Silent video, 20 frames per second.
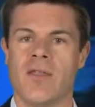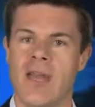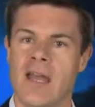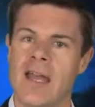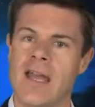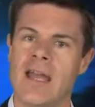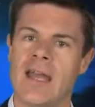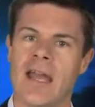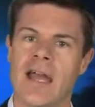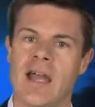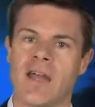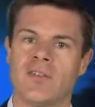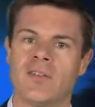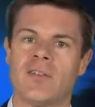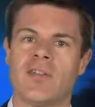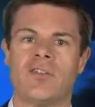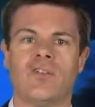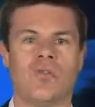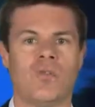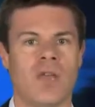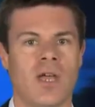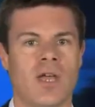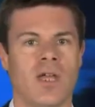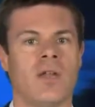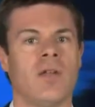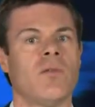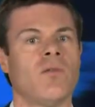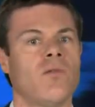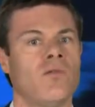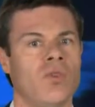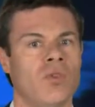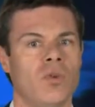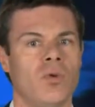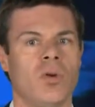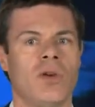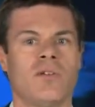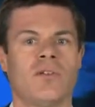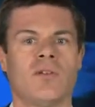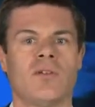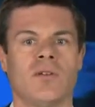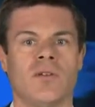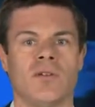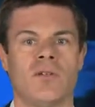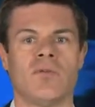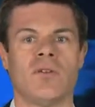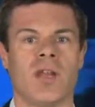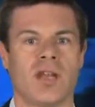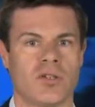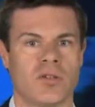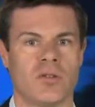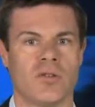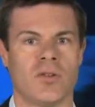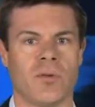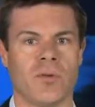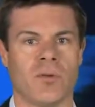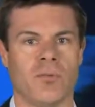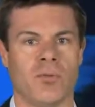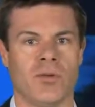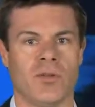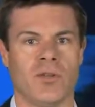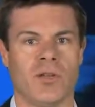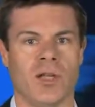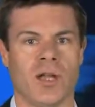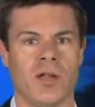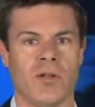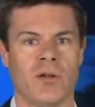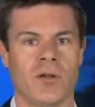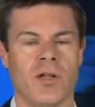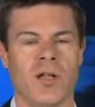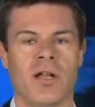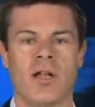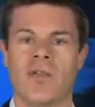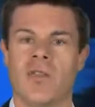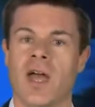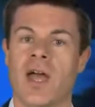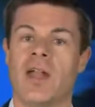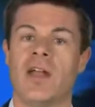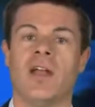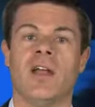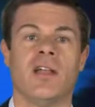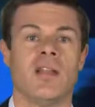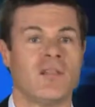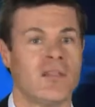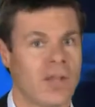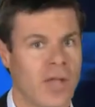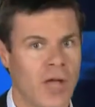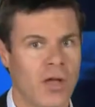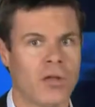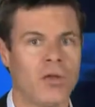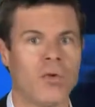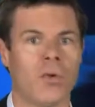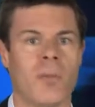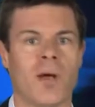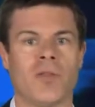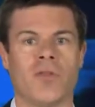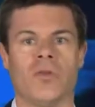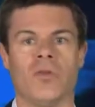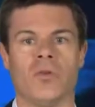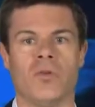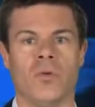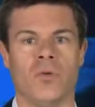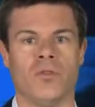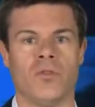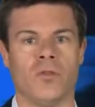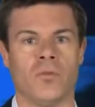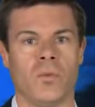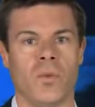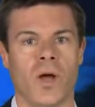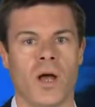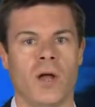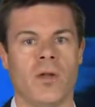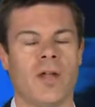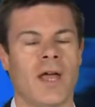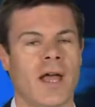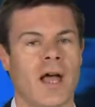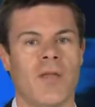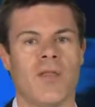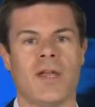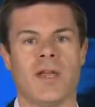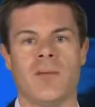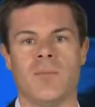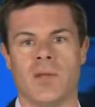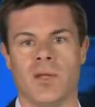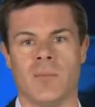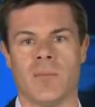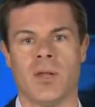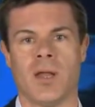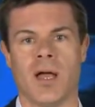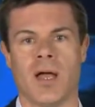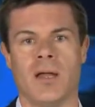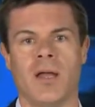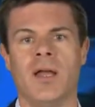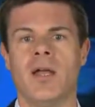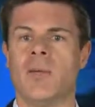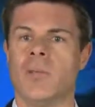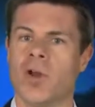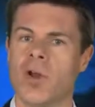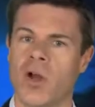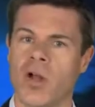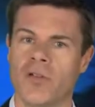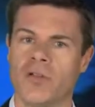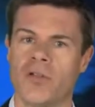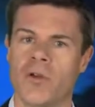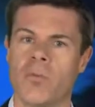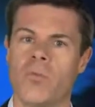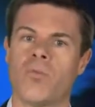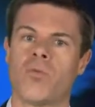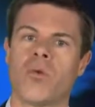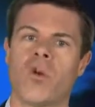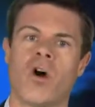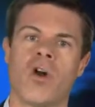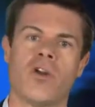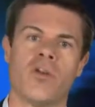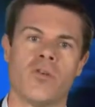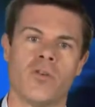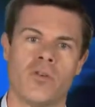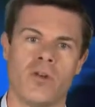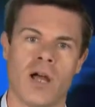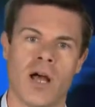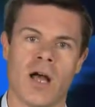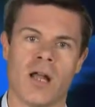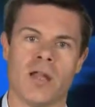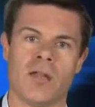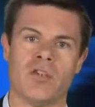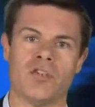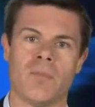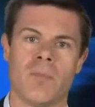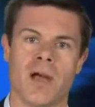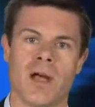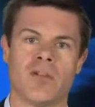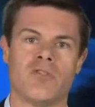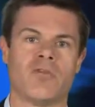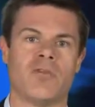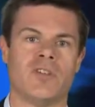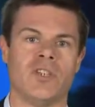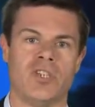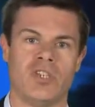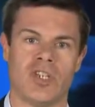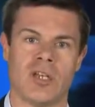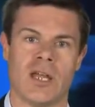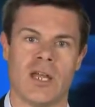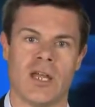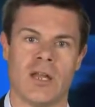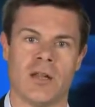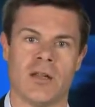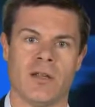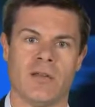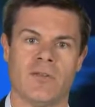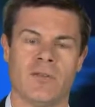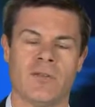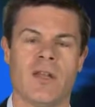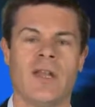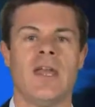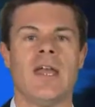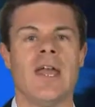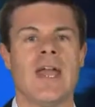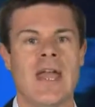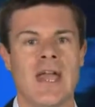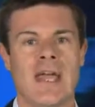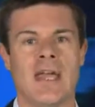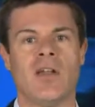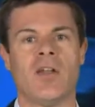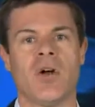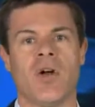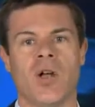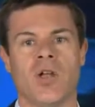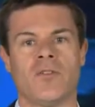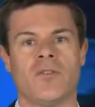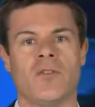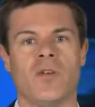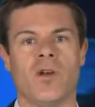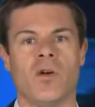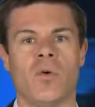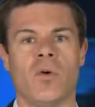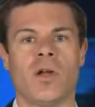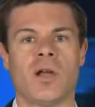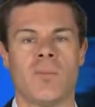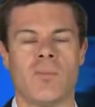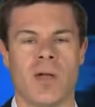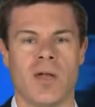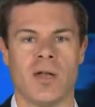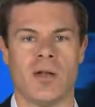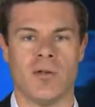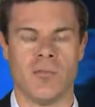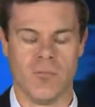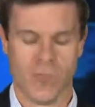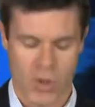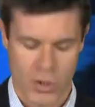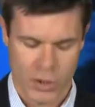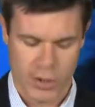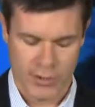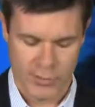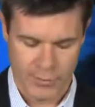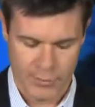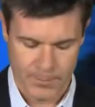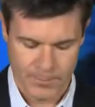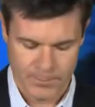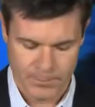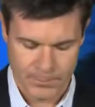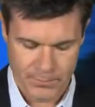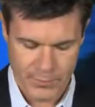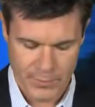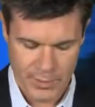Then I ask that you then view a series of lectures that we put together that tell you about the tools as well and how they can be applied, but also broaden your knowledge about strategic analysts and also competitive markets.